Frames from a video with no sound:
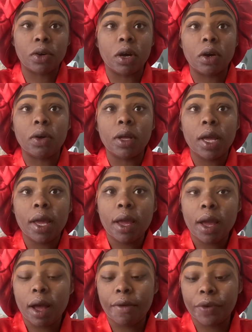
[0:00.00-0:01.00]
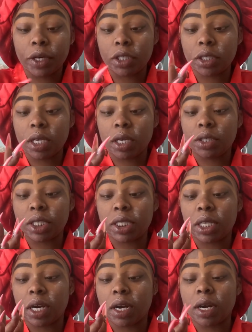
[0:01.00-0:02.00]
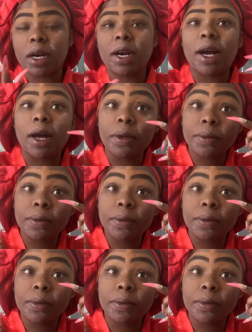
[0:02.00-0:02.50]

go. I'm finna just get dressed. Da, da, da, da.